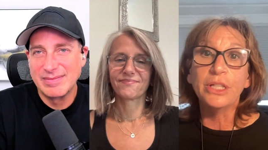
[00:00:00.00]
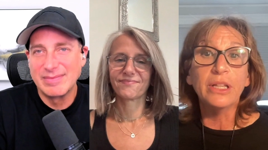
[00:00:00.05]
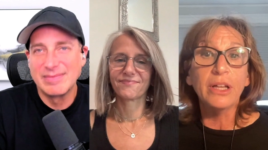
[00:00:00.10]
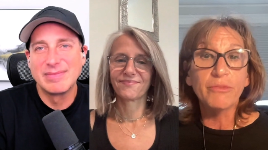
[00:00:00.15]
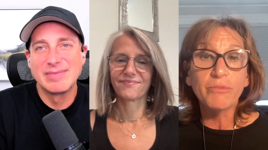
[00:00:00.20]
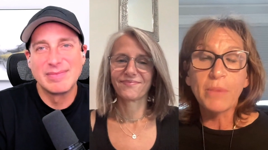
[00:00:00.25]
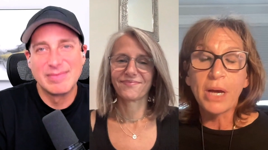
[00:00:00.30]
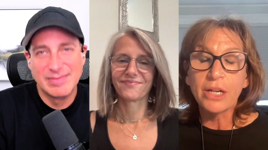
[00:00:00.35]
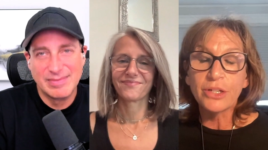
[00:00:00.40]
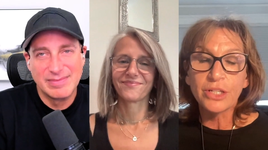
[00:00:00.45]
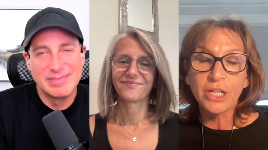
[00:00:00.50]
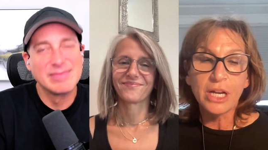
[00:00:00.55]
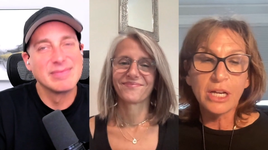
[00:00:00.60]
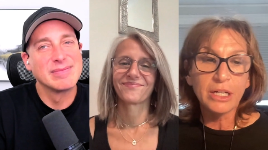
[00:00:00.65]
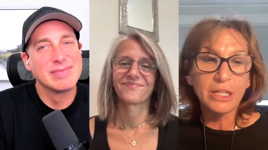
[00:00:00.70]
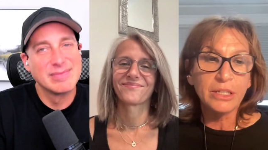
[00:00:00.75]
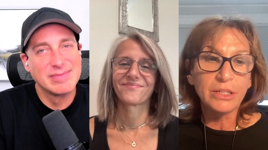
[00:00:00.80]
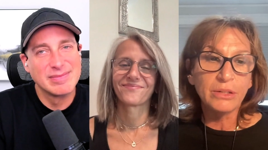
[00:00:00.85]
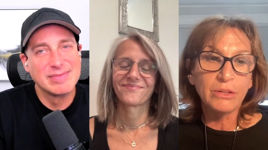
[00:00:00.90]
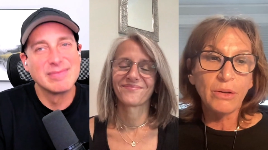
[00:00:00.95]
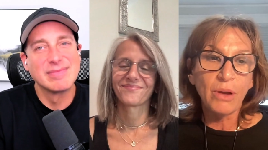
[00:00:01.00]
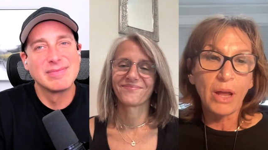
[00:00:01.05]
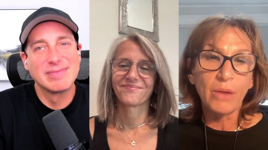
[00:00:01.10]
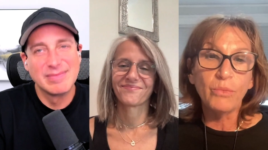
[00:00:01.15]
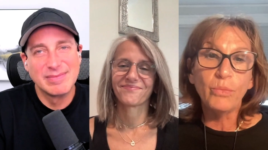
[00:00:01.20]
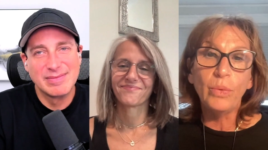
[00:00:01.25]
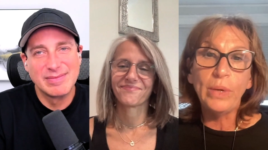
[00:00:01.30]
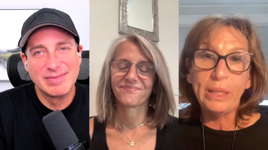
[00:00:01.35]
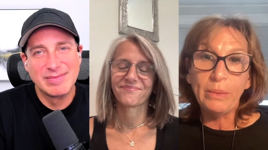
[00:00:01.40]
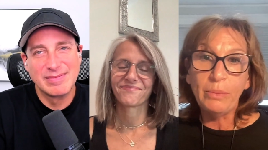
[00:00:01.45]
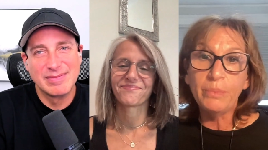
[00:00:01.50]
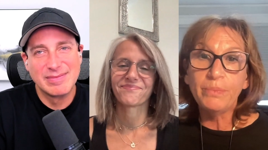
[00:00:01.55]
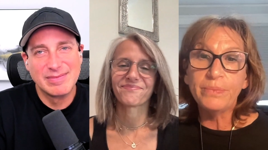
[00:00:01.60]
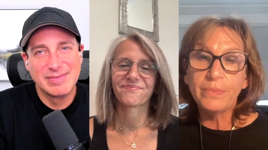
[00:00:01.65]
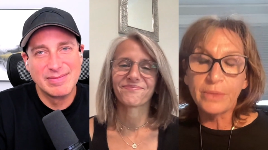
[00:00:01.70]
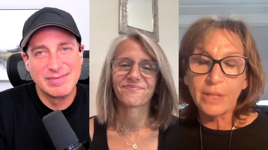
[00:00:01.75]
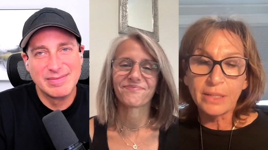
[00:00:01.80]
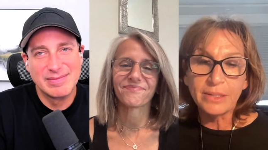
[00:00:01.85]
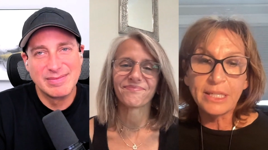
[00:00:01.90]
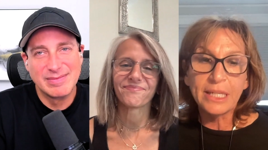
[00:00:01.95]
Speaker 1: loved Mahjong, and, and we,
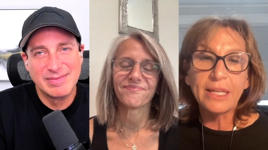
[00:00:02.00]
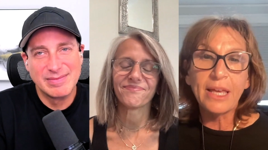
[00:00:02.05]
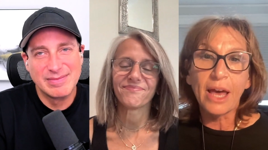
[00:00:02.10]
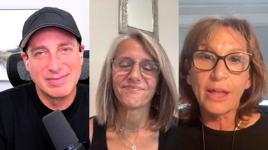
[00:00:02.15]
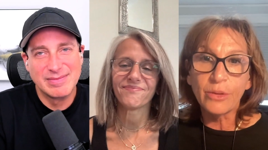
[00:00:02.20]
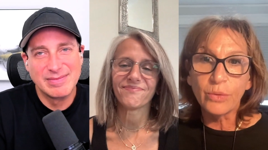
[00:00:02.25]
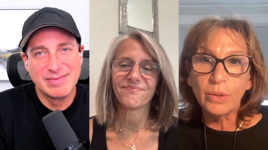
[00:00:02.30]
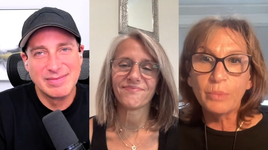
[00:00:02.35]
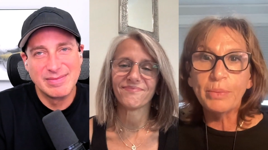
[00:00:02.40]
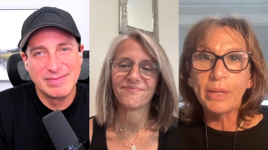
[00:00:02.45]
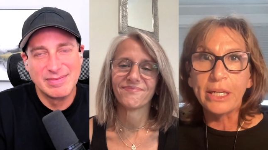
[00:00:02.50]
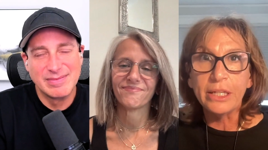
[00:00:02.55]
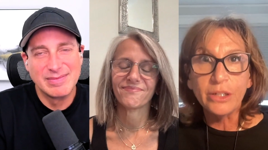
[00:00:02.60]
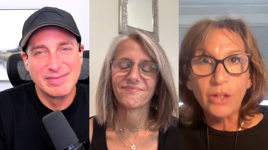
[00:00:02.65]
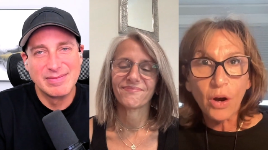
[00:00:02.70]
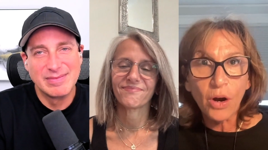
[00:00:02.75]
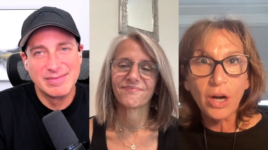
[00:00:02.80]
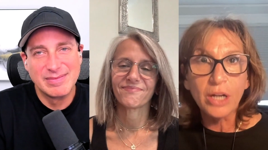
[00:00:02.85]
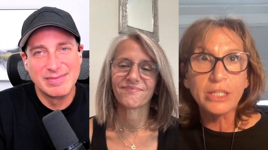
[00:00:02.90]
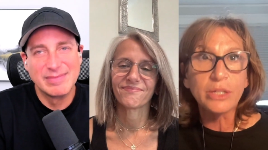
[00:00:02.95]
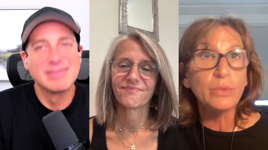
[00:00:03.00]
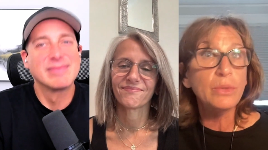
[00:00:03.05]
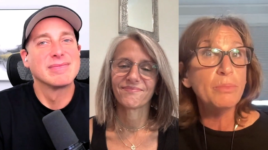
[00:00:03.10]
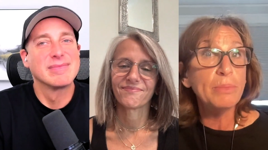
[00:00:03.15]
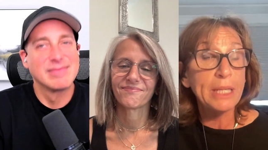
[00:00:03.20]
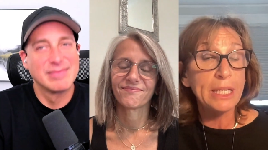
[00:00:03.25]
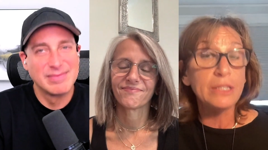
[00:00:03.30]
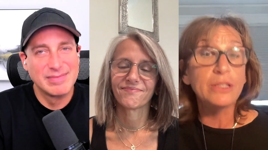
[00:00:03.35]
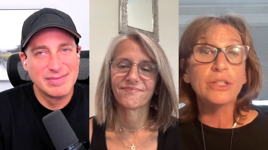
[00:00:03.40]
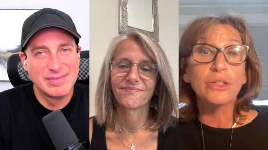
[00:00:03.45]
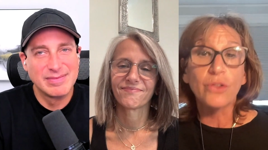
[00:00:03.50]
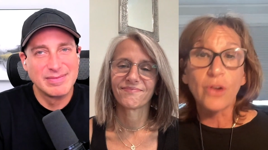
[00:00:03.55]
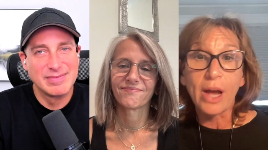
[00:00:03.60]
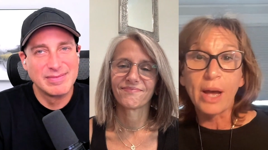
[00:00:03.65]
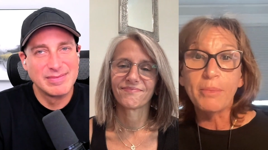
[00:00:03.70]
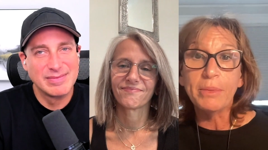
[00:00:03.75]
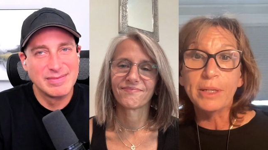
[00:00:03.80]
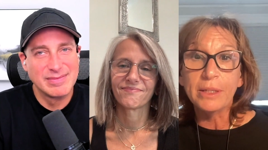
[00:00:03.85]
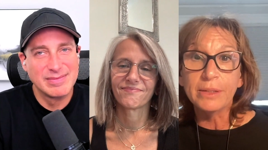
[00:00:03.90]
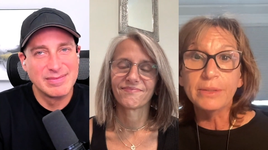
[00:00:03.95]
together we played cards and we played
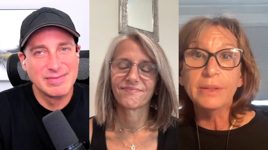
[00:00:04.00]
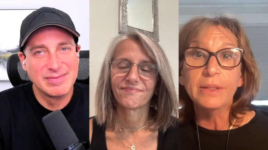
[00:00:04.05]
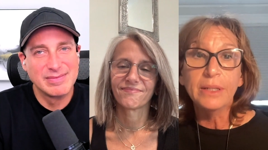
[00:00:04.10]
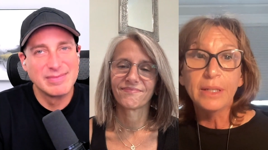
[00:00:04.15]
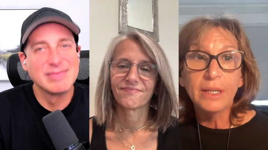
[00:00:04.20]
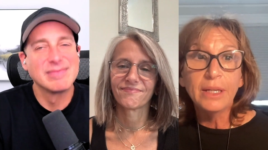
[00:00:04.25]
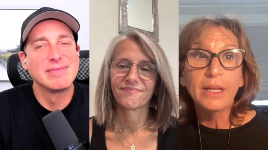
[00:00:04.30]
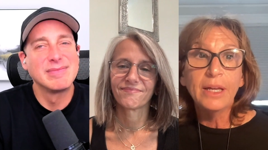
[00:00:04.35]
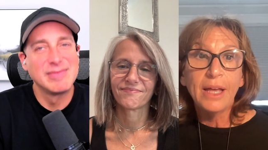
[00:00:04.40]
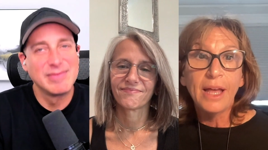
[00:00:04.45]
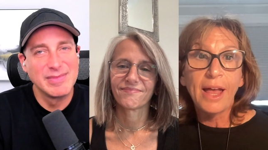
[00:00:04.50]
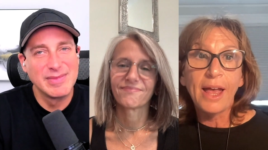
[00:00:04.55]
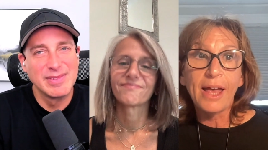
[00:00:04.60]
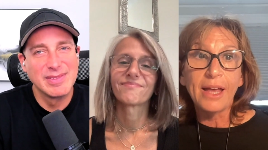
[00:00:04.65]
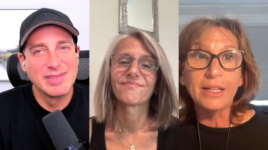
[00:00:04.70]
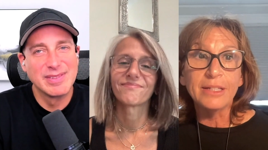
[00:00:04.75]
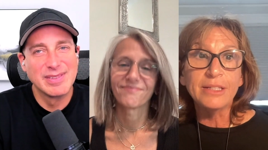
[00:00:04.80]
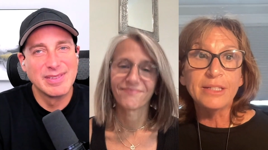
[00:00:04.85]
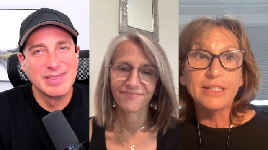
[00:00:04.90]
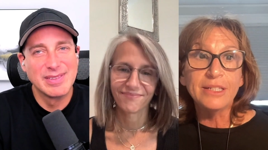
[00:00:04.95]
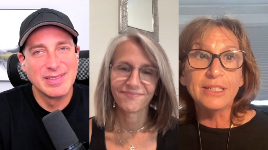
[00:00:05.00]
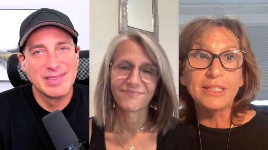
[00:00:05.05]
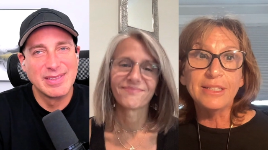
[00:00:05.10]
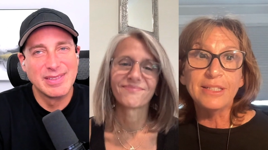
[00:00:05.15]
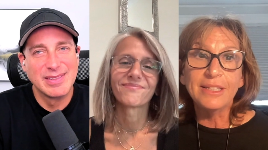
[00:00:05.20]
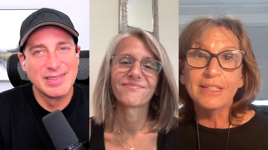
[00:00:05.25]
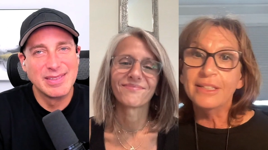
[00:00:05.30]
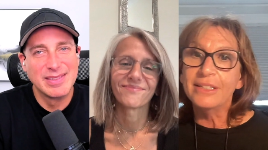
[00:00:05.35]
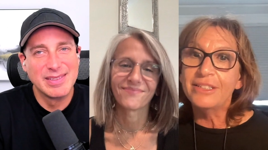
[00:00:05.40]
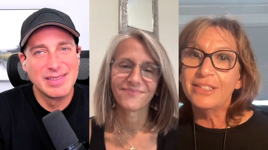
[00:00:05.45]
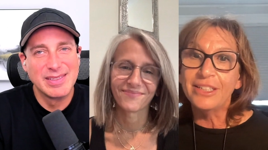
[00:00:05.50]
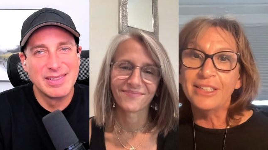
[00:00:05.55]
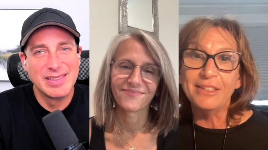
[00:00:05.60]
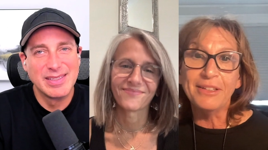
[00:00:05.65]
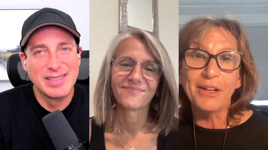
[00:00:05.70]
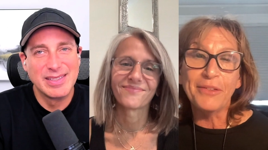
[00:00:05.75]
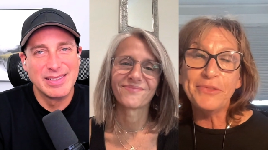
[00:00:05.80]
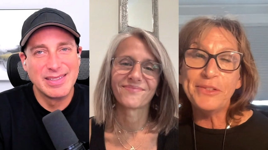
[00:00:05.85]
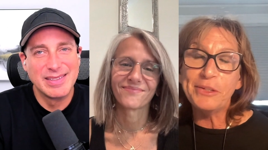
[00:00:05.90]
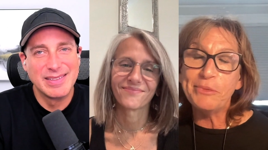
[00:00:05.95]
Scrabble. And she did, she
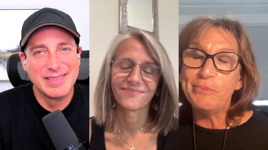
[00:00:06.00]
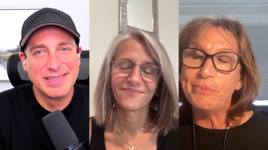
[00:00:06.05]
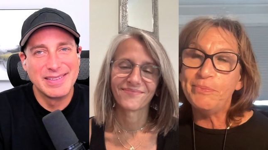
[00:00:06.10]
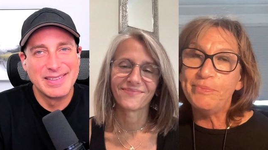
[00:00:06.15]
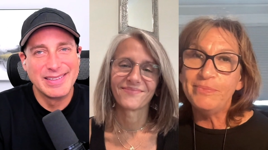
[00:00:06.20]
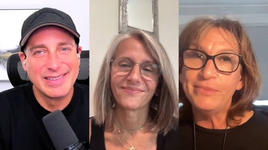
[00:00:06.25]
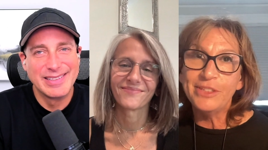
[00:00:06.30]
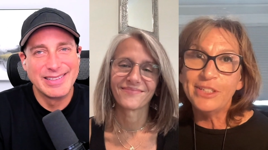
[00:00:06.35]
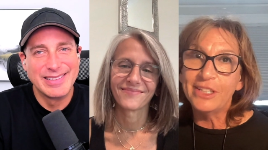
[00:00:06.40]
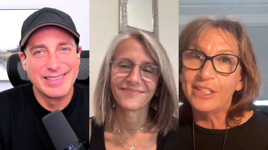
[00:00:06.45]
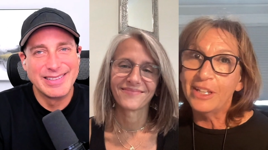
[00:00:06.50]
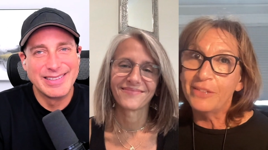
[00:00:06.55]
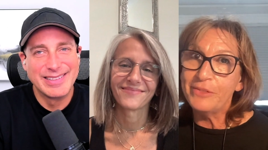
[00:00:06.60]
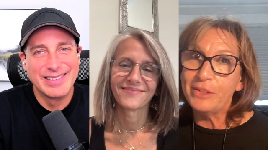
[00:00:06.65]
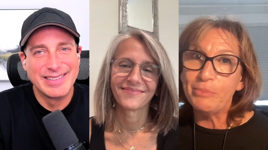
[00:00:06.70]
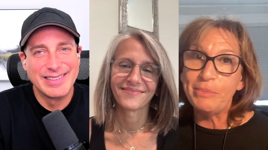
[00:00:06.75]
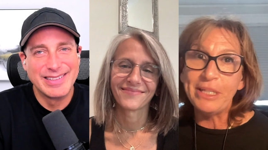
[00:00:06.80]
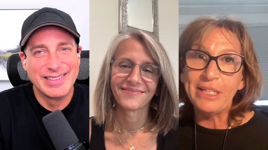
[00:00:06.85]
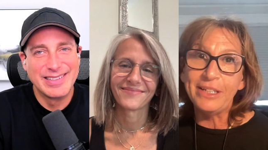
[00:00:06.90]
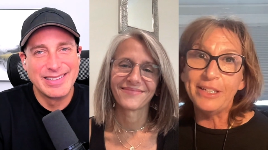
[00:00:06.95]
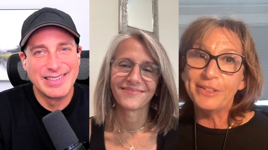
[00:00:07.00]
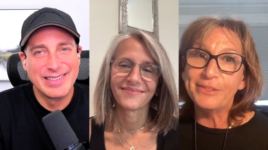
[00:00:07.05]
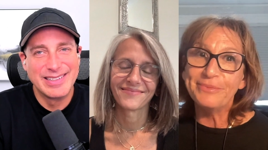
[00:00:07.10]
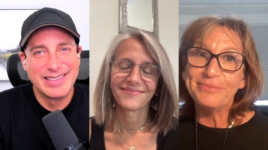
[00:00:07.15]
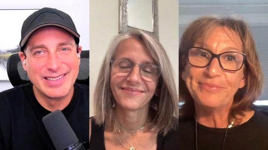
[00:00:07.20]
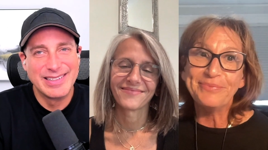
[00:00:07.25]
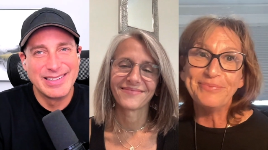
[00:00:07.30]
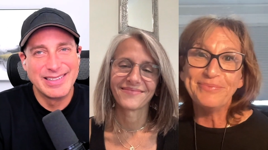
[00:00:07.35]
loved to, she loved to beat you.